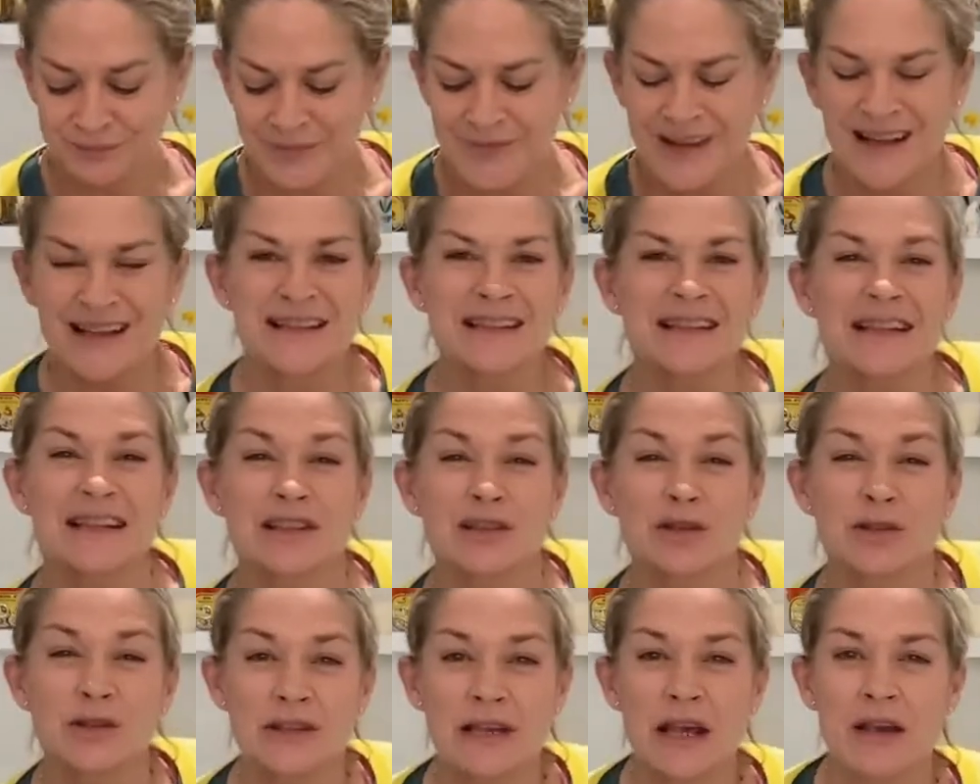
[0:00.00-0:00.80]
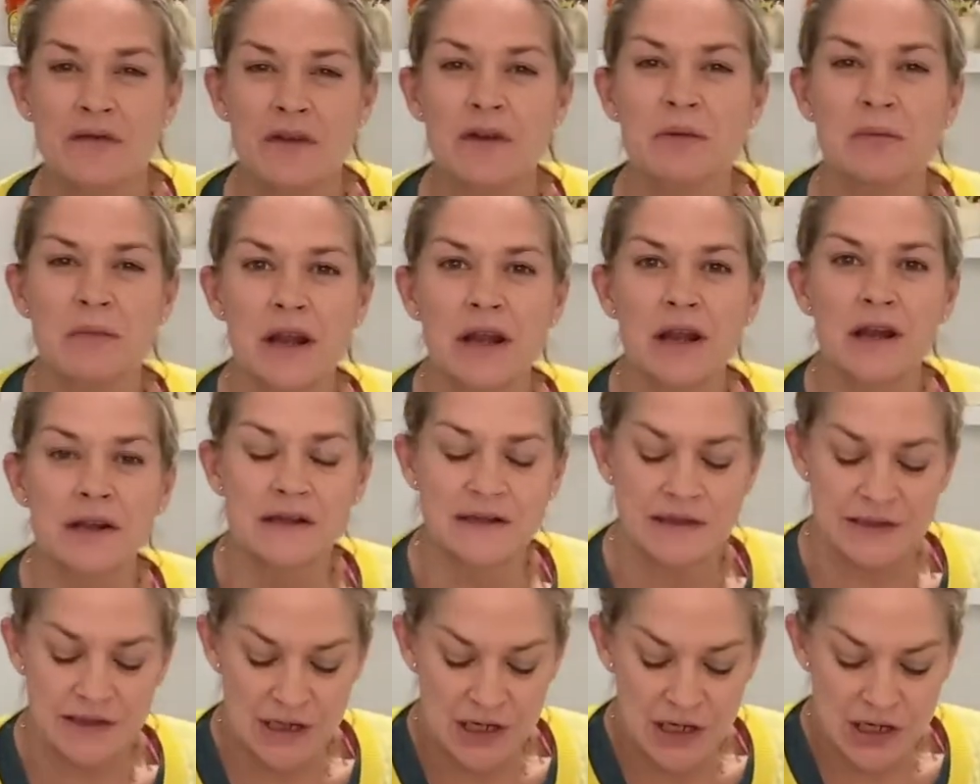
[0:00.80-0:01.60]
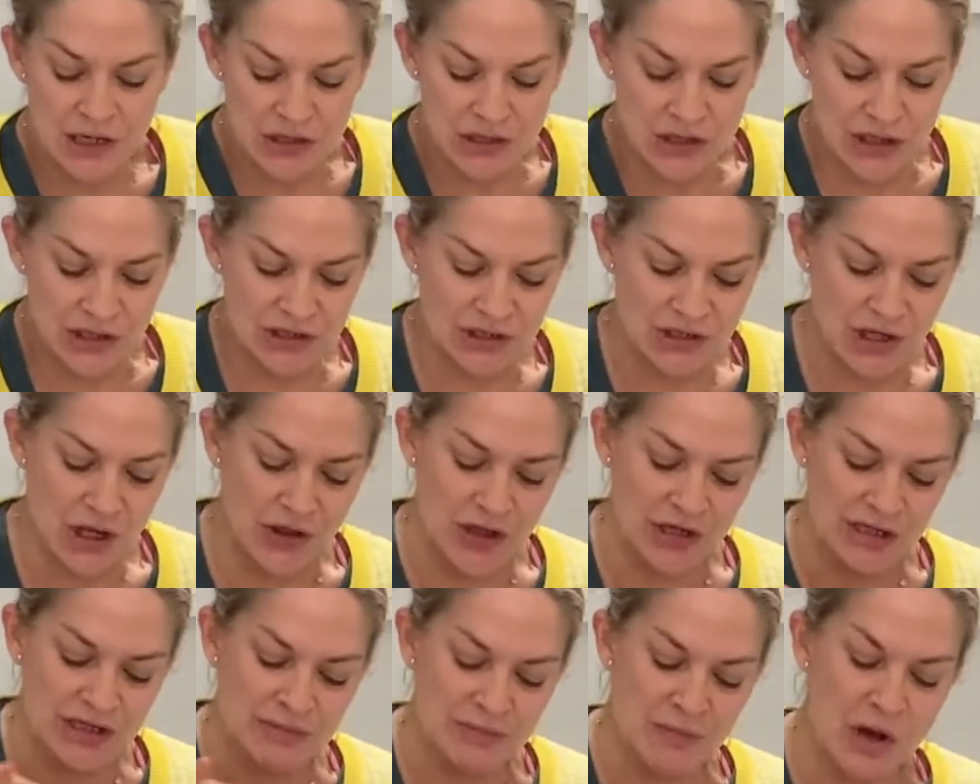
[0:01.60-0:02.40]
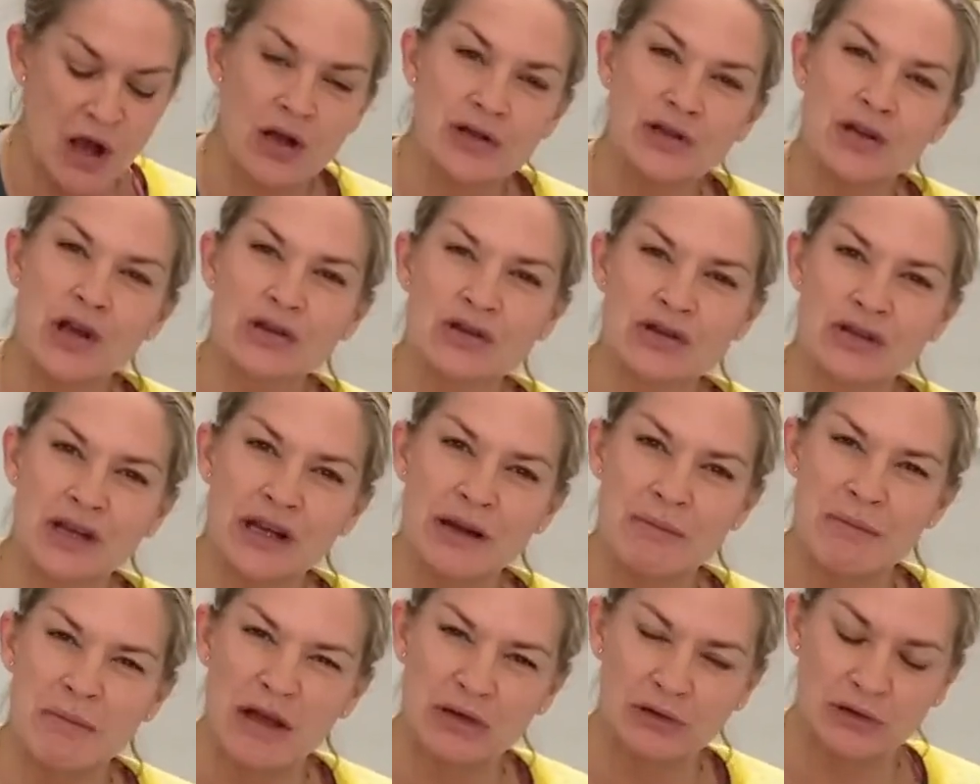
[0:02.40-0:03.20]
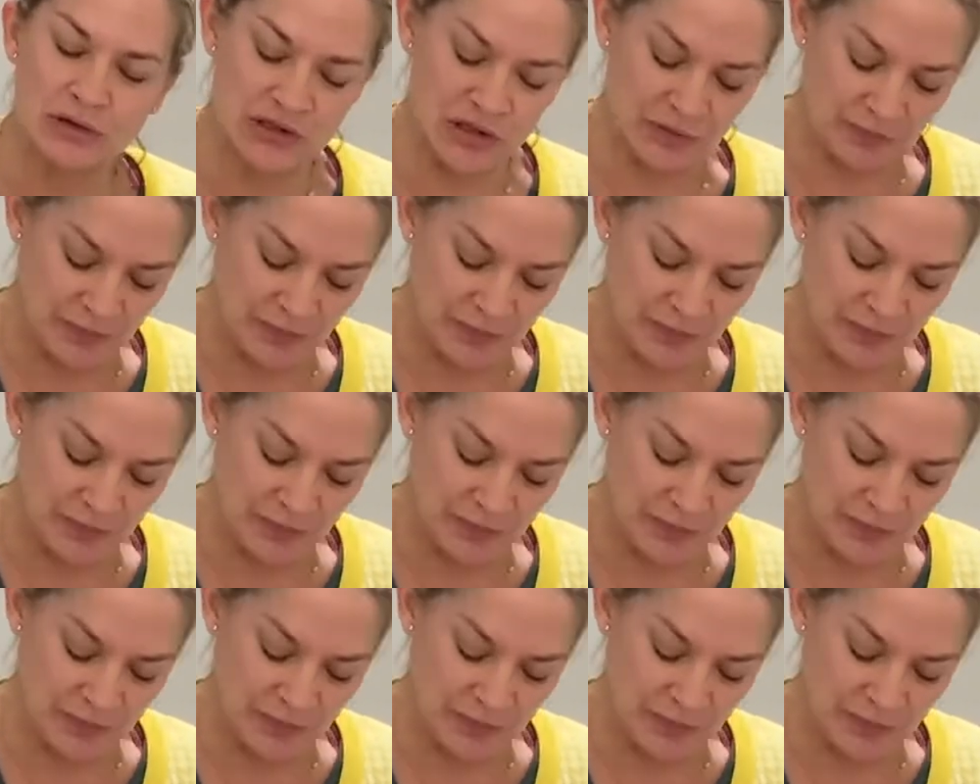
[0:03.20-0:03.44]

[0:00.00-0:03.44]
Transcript: 6 or 7 minutes, just so the tomatoes can melt a